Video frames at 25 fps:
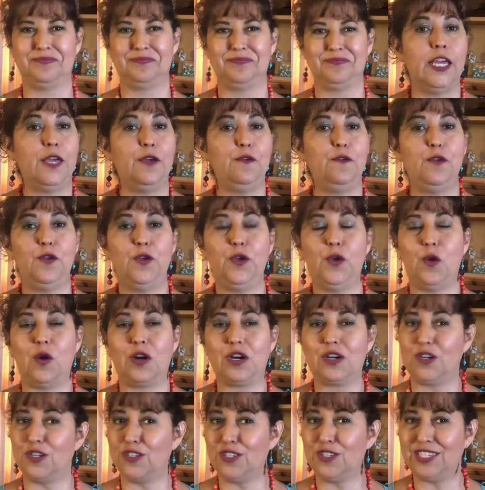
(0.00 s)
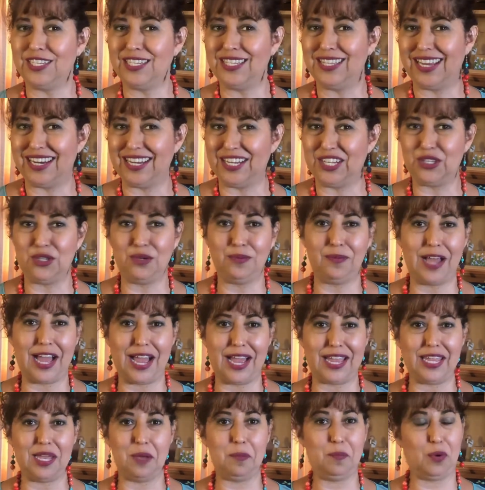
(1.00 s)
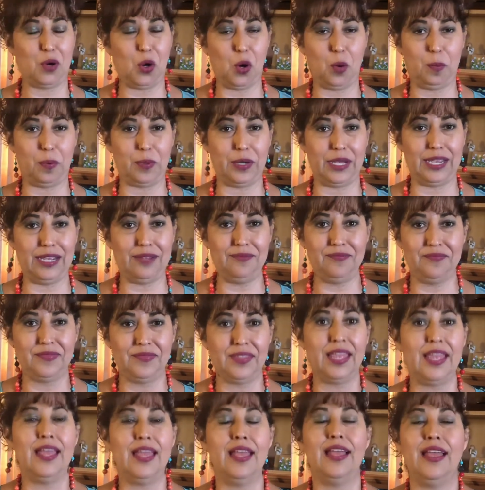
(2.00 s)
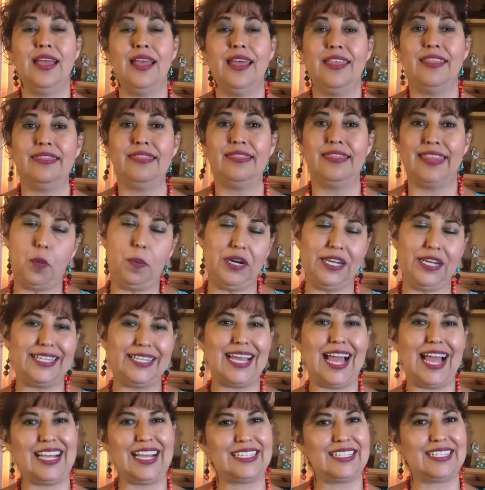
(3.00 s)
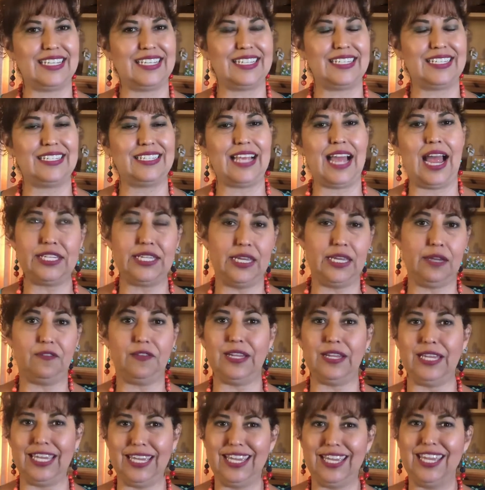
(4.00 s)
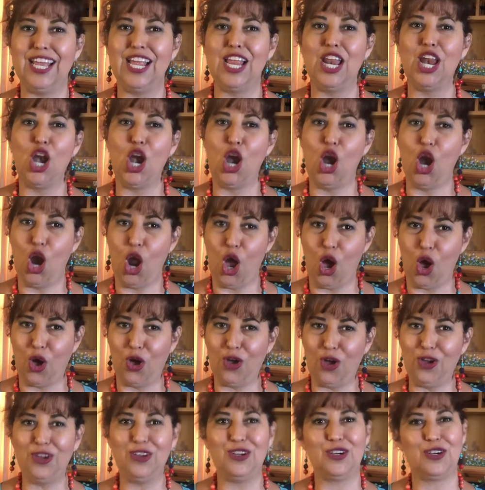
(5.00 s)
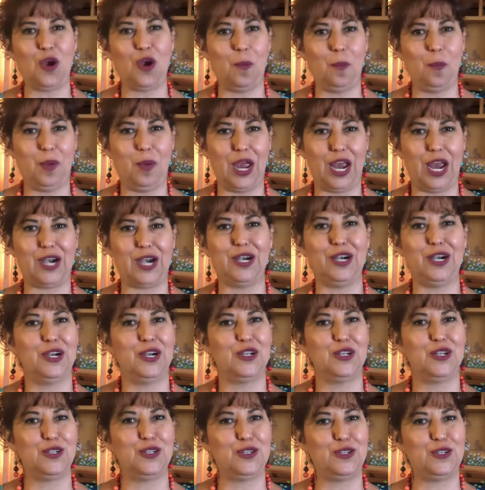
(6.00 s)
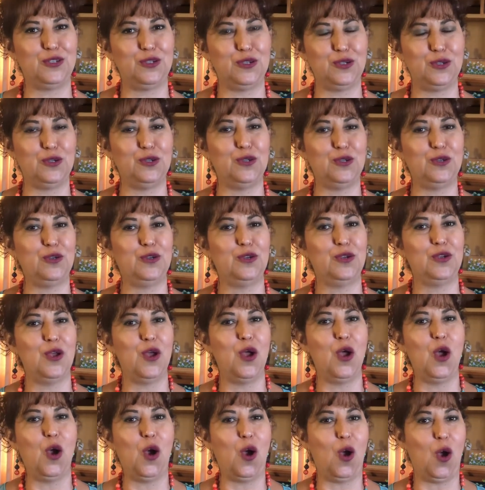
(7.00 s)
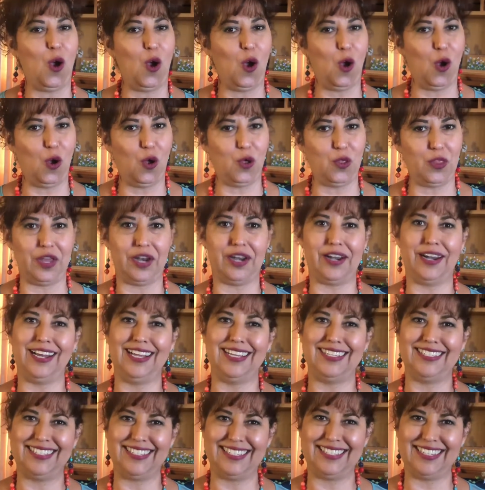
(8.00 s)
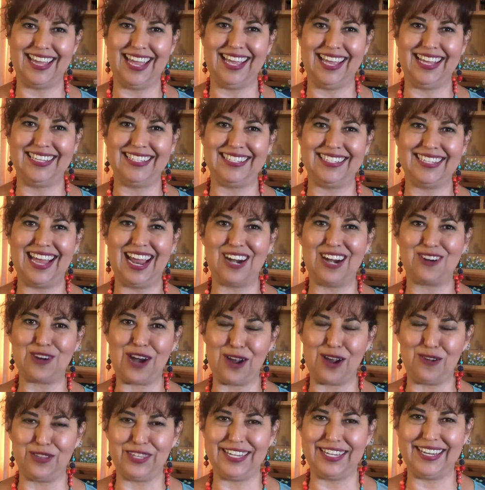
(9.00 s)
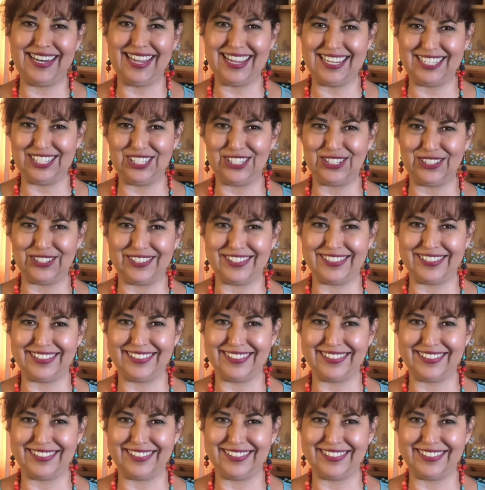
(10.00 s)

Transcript: If you are considering to buy a property taxes are relatively low compared to other states around the nation.